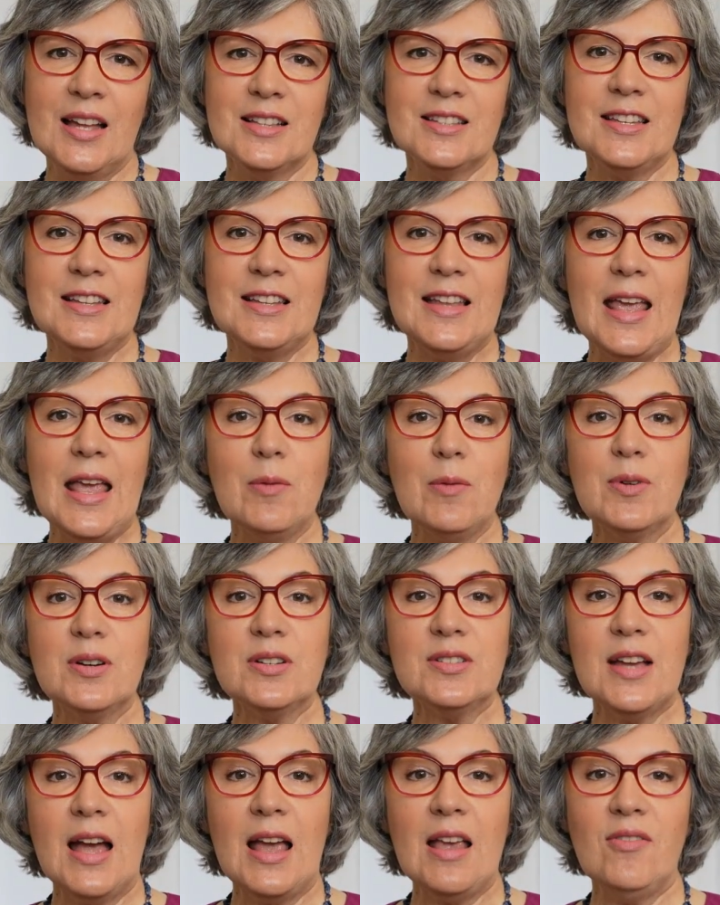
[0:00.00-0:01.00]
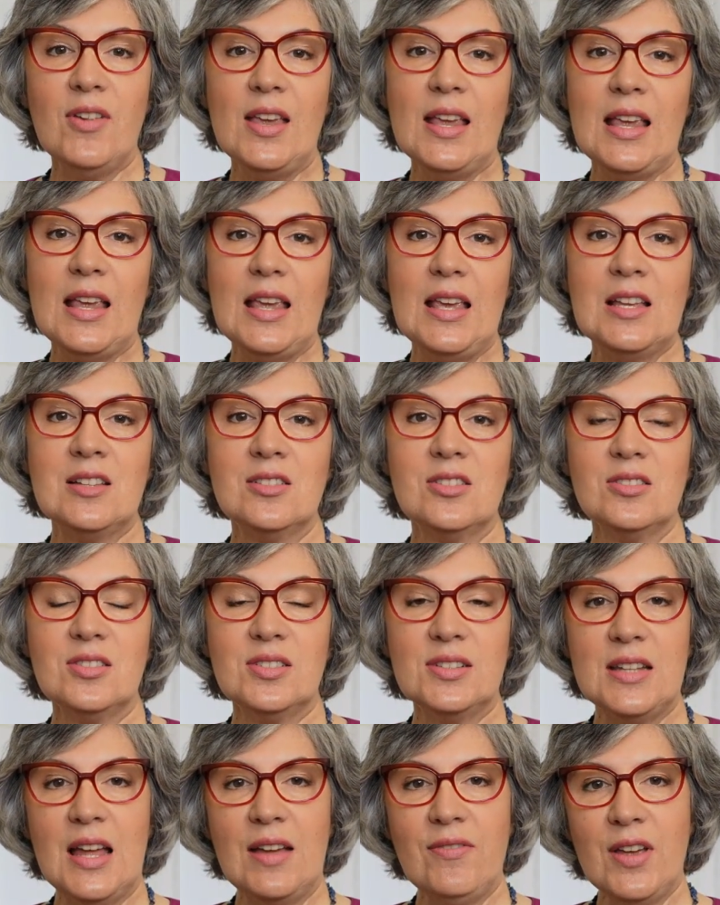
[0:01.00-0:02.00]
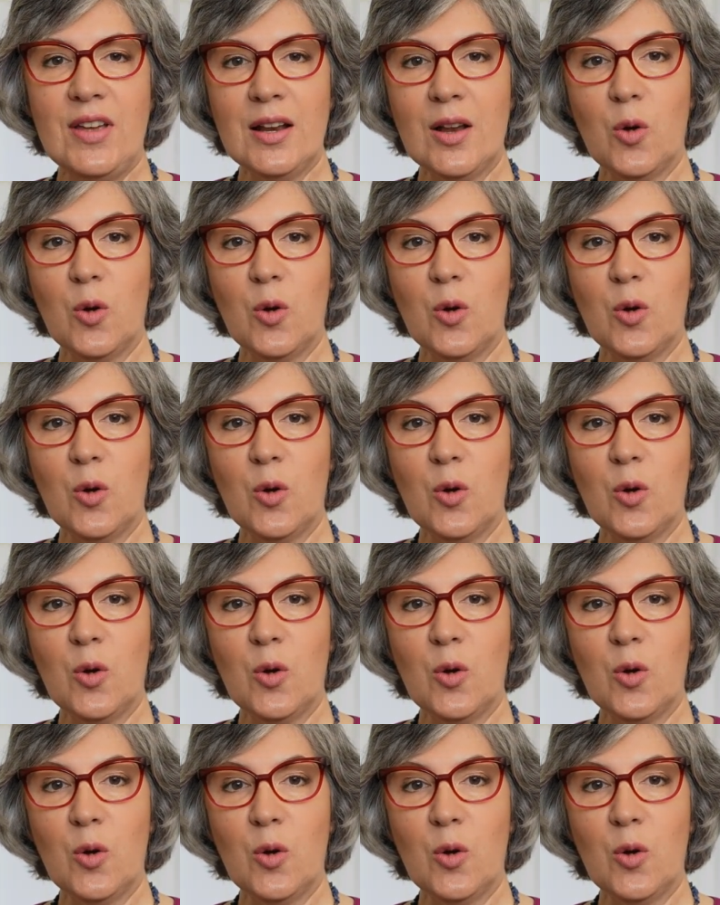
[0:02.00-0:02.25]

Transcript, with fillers: Today, we're diving into seven